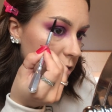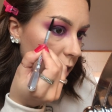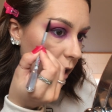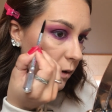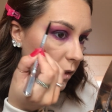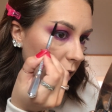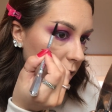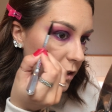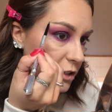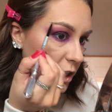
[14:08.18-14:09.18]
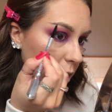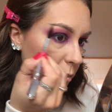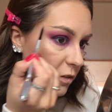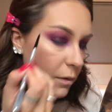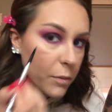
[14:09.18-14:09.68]
to outline the shape
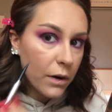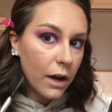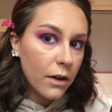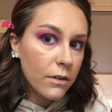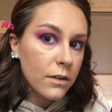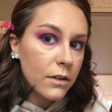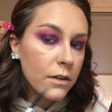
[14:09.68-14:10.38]
of my brow.